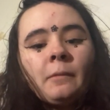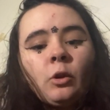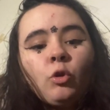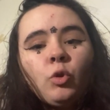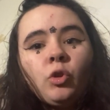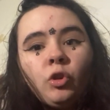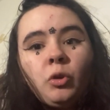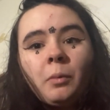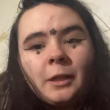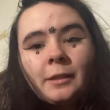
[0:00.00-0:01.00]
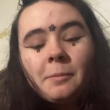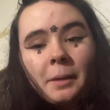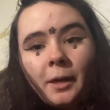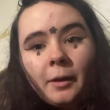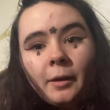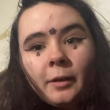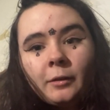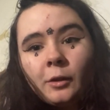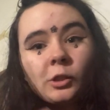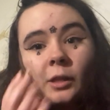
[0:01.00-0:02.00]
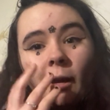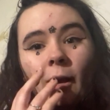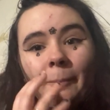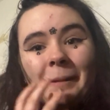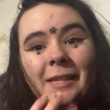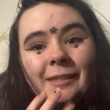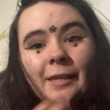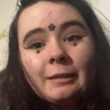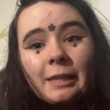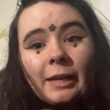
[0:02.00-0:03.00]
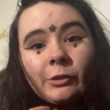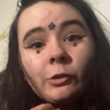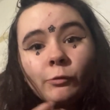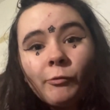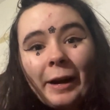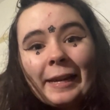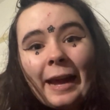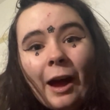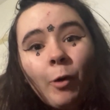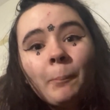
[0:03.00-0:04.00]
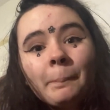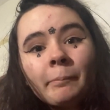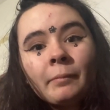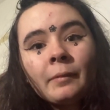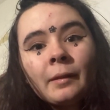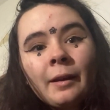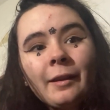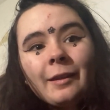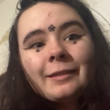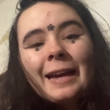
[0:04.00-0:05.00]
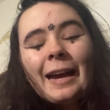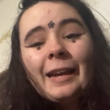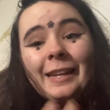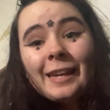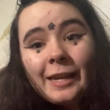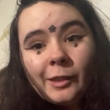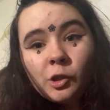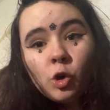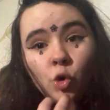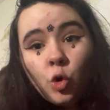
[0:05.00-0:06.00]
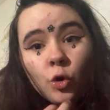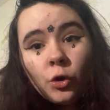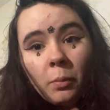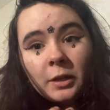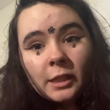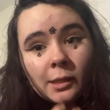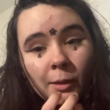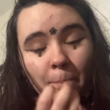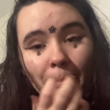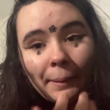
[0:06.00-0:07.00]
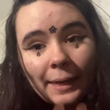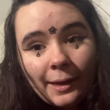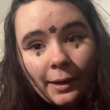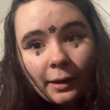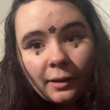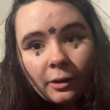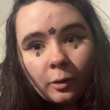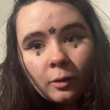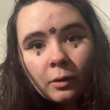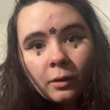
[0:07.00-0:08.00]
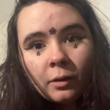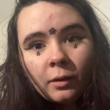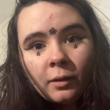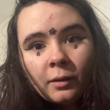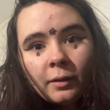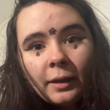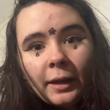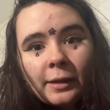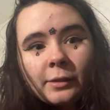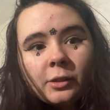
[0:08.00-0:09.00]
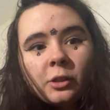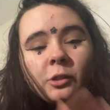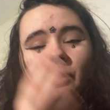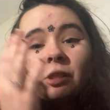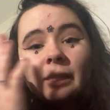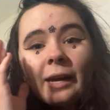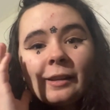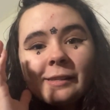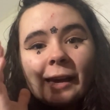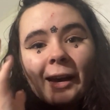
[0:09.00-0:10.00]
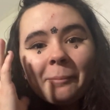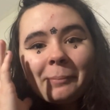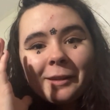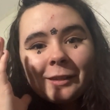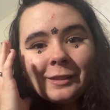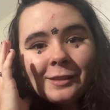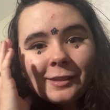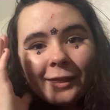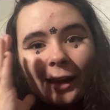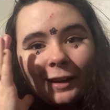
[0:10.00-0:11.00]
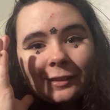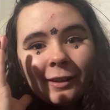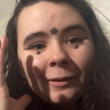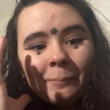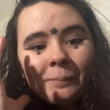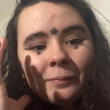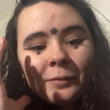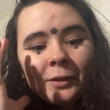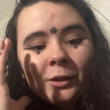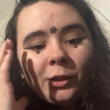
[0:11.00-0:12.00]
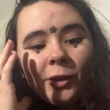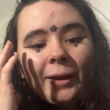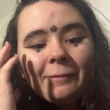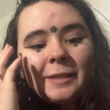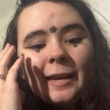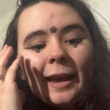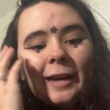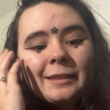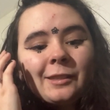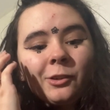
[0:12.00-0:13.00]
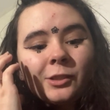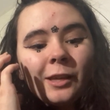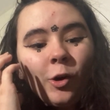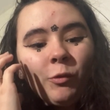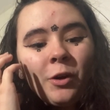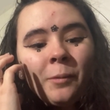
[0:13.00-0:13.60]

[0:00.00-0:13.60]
who you want to be. There's a piece inside you right now that is who you want to be. And you just gotta tap into that. You have to ask yourself,